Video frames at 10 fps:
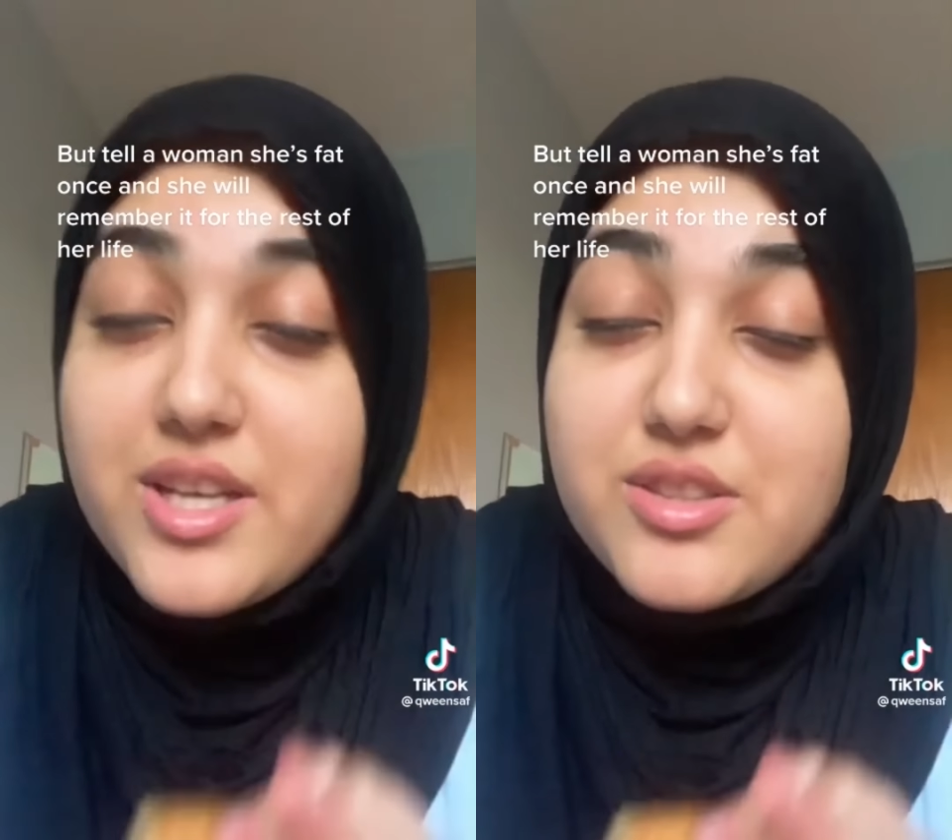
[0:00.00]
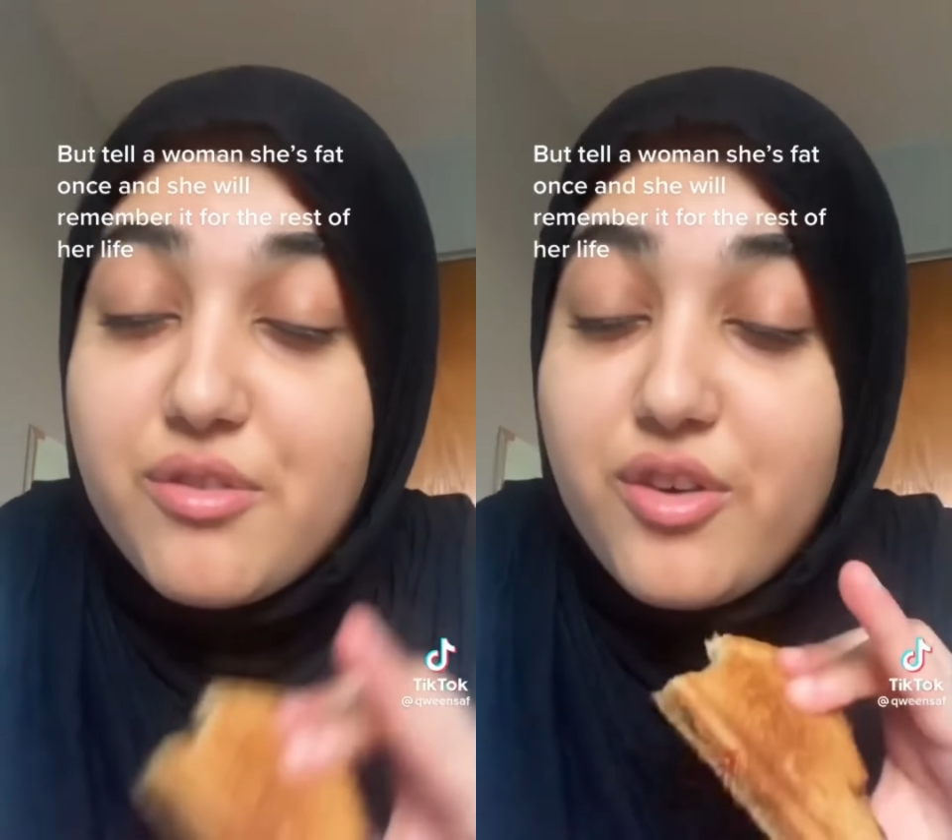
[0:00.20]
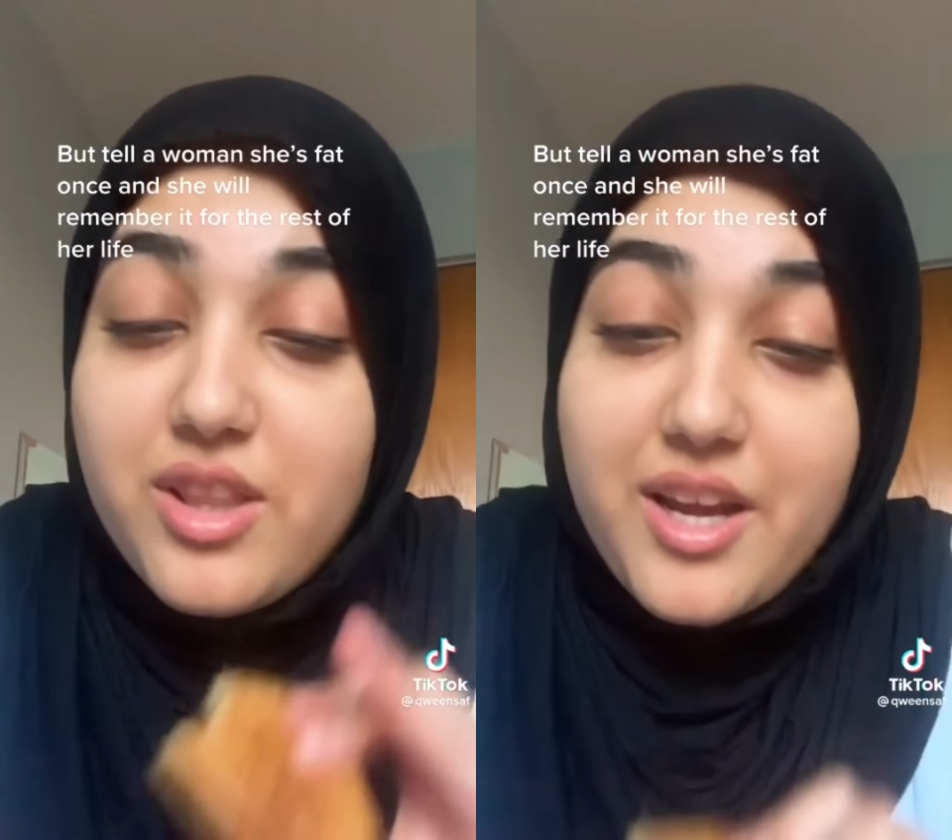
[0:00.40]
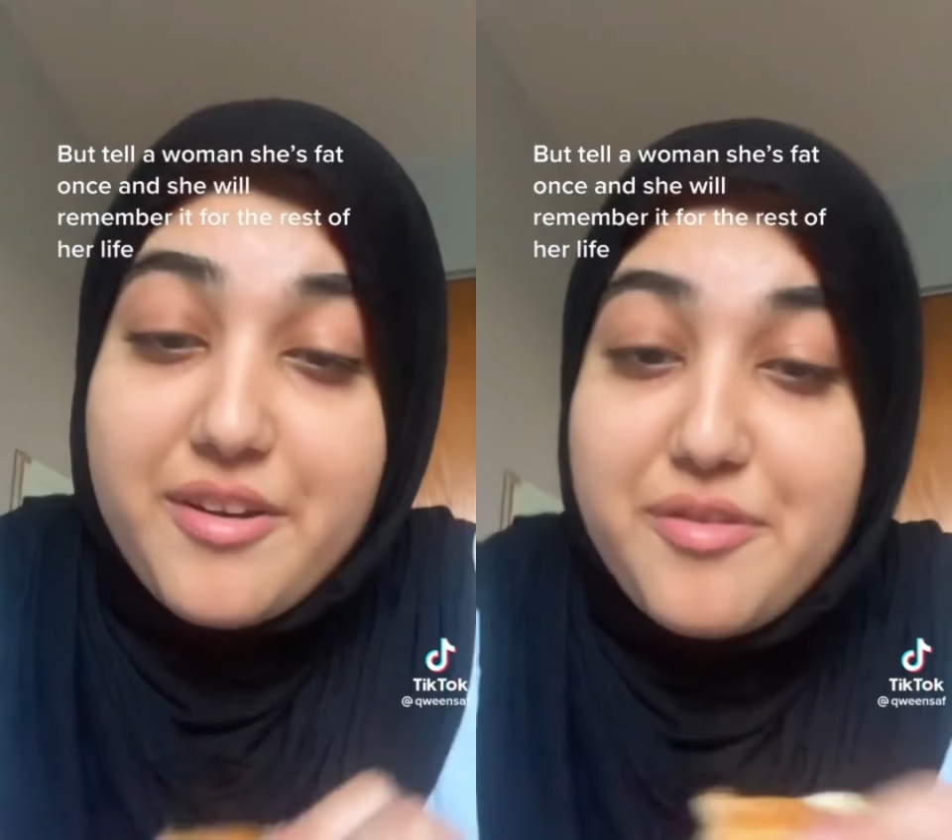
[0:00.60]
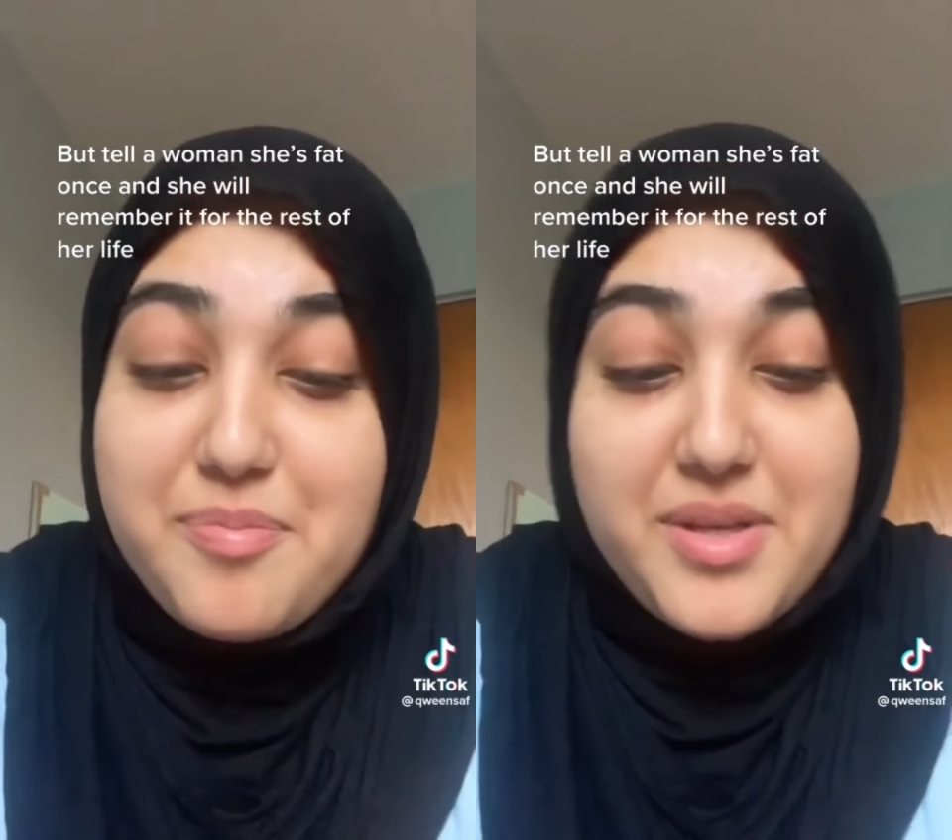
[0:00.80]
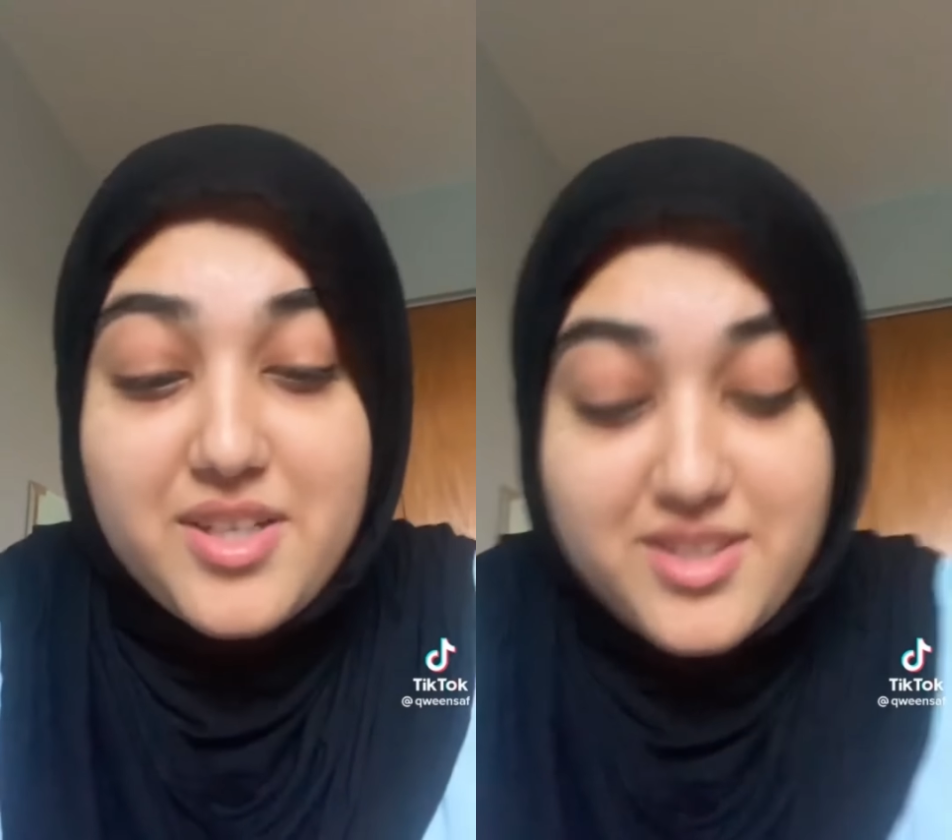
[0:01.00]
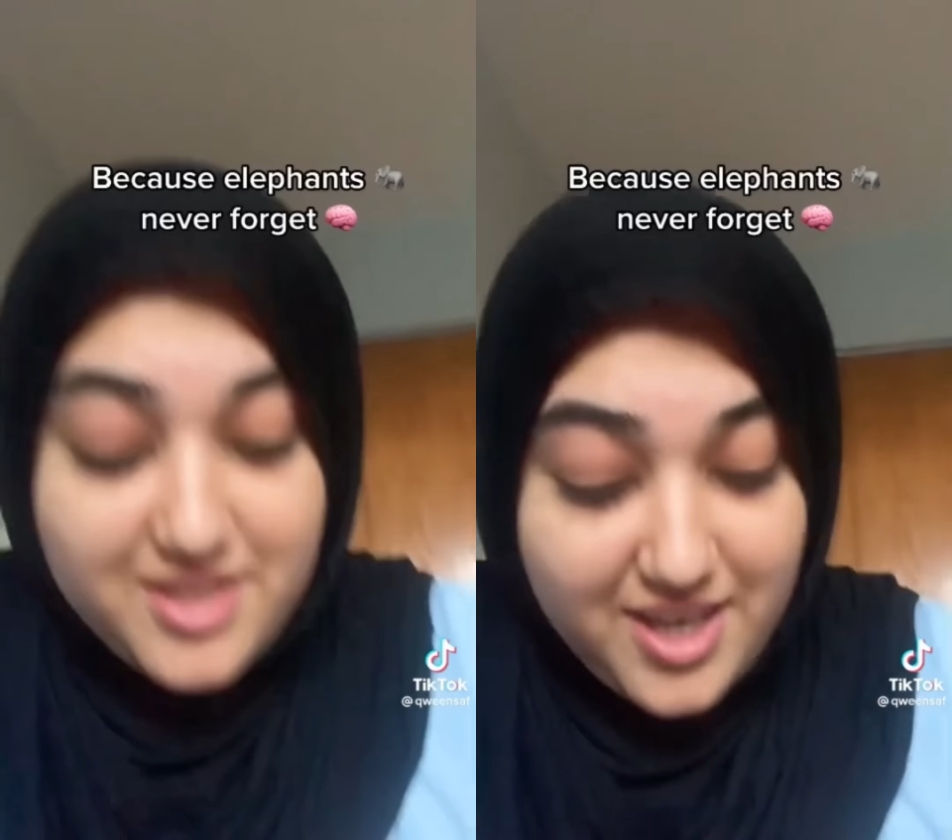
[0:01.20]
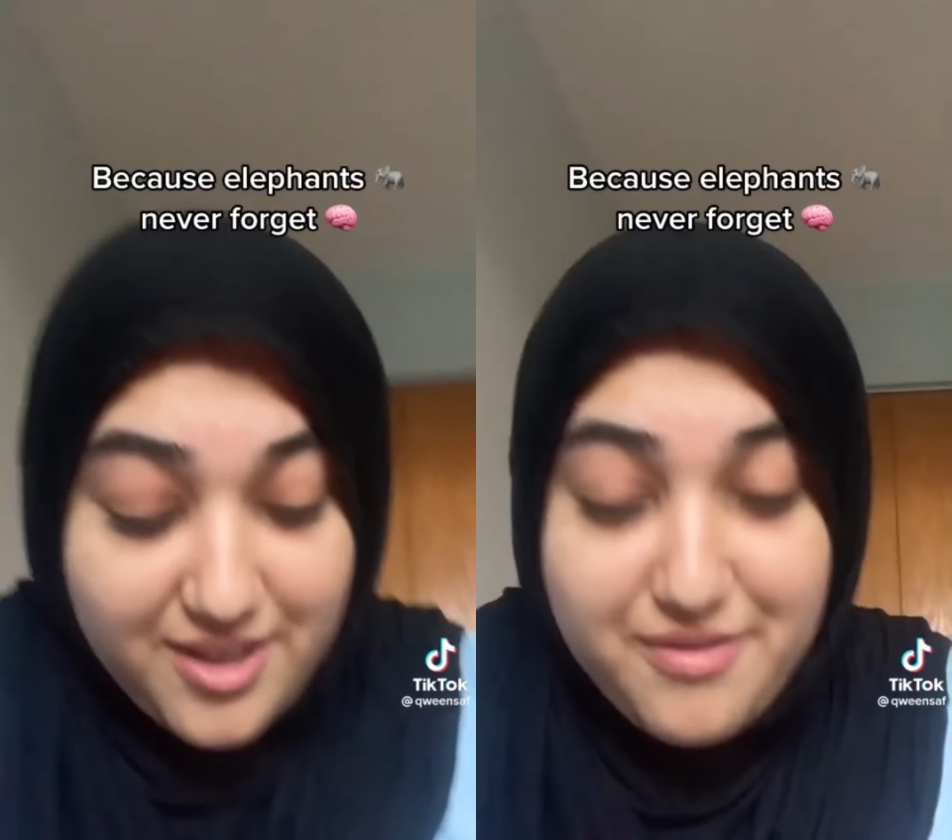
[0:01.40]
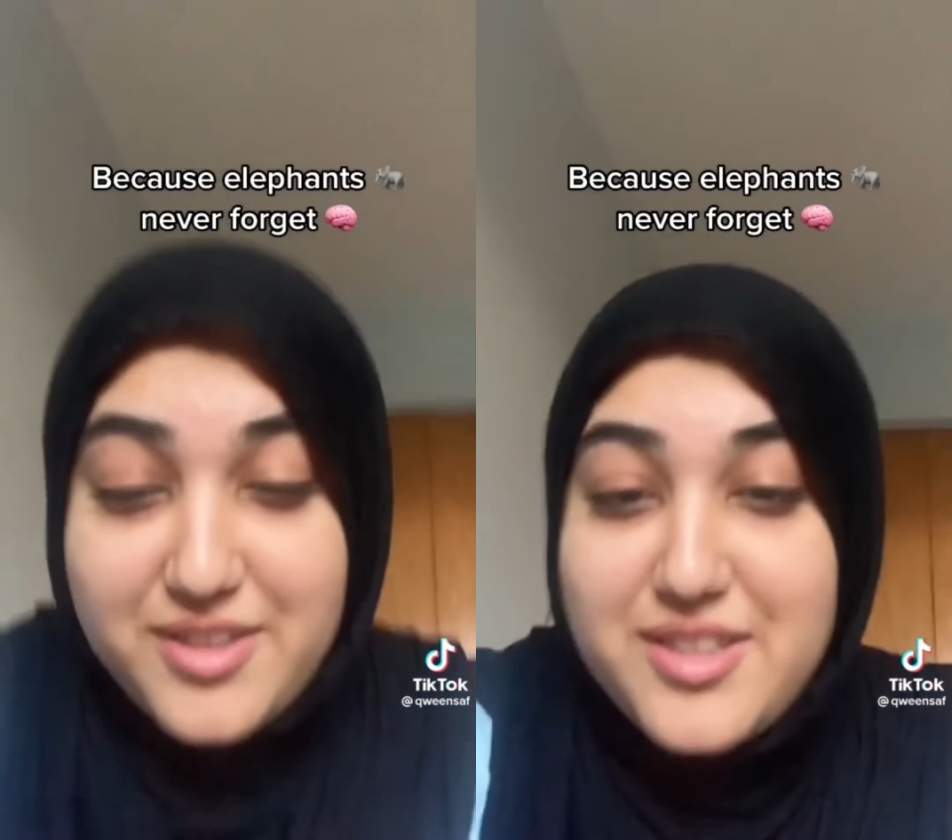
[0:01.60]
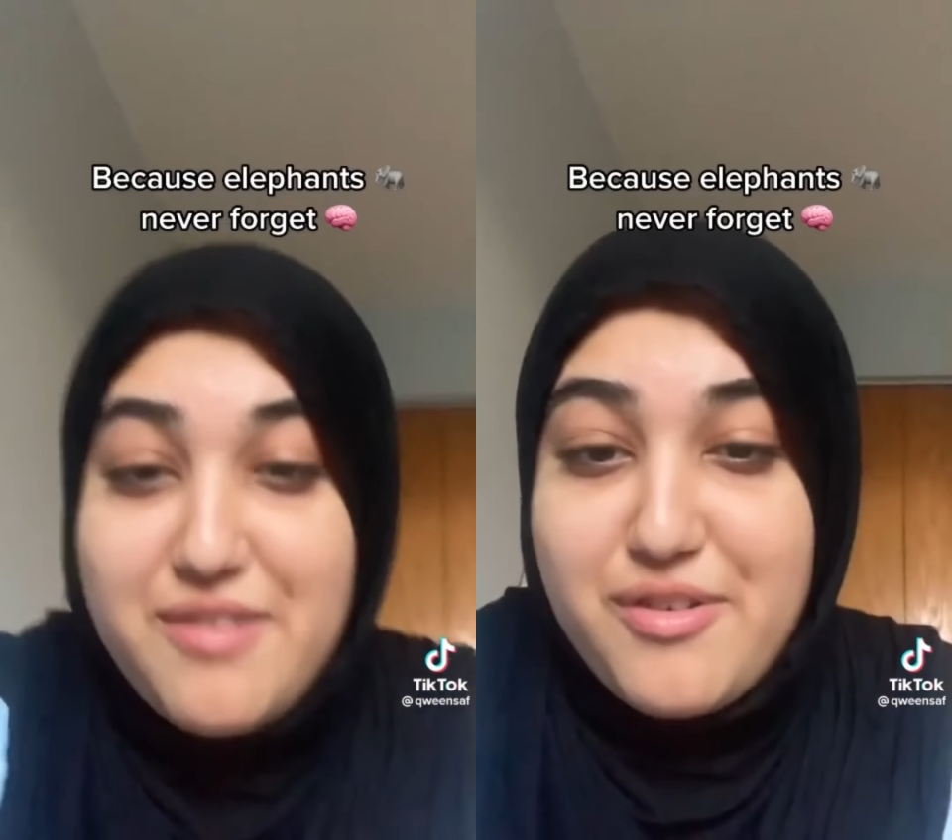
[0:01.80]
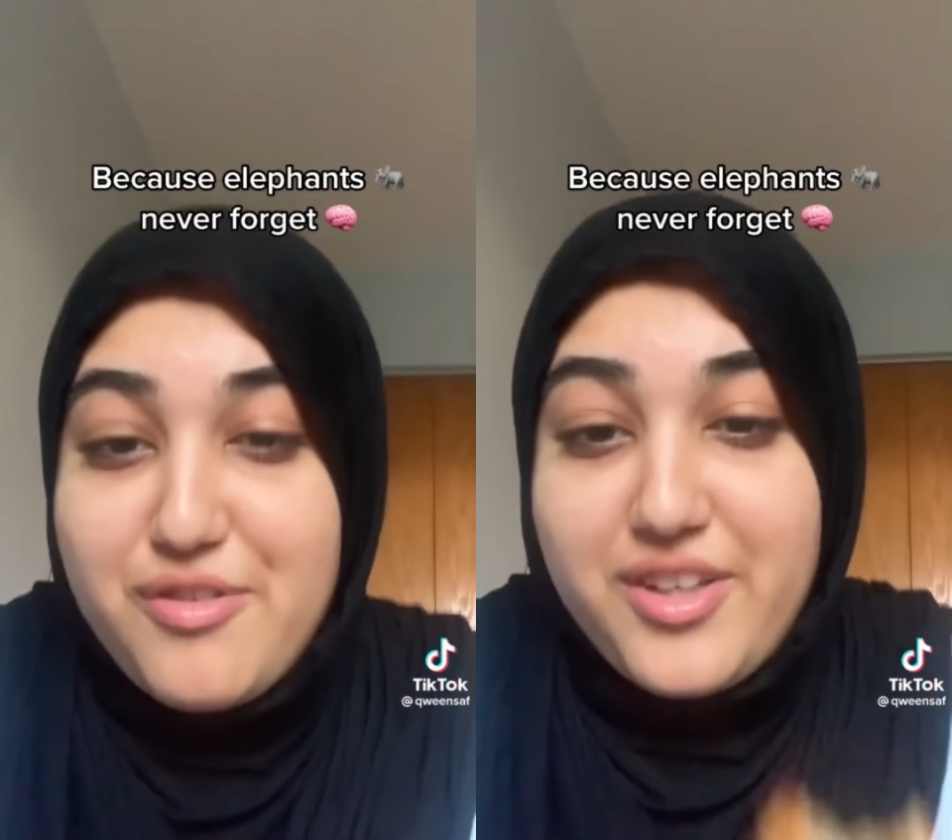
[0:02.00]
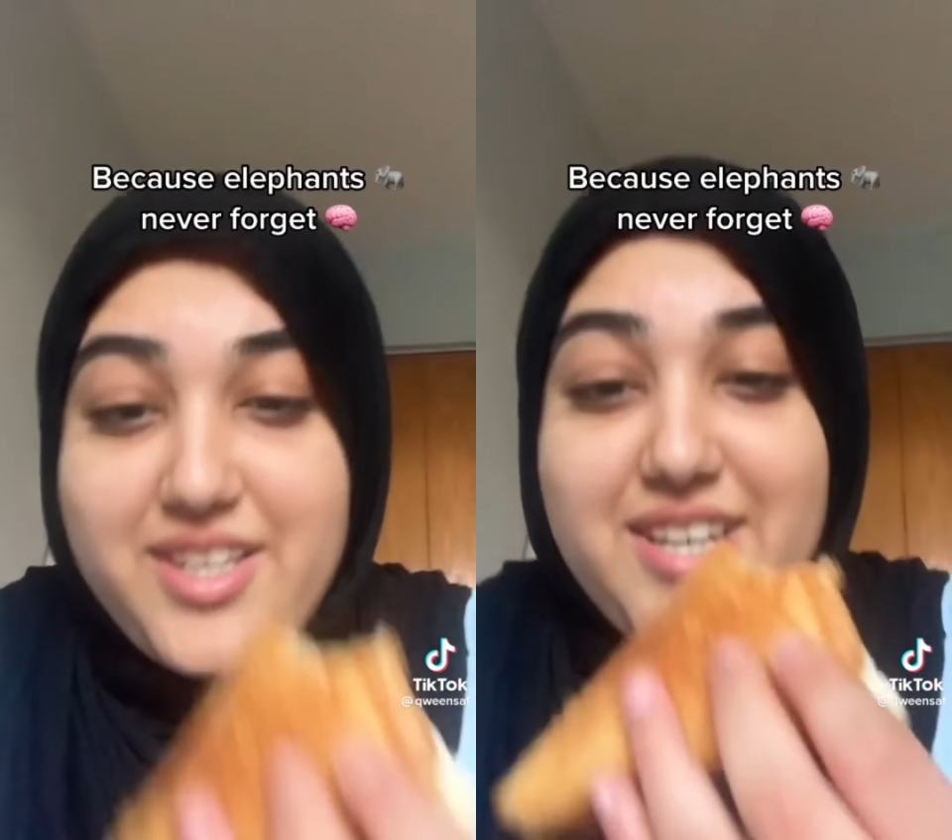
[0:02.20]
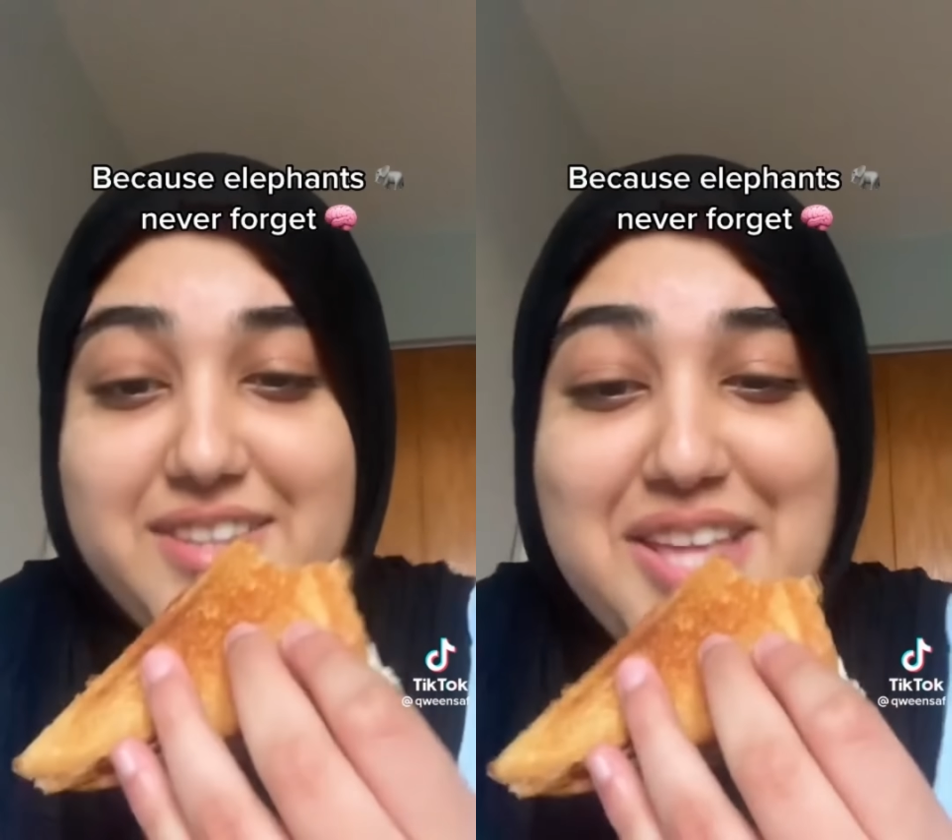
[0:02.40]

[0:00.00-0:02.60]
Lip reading: of her life. Because elephants never forget.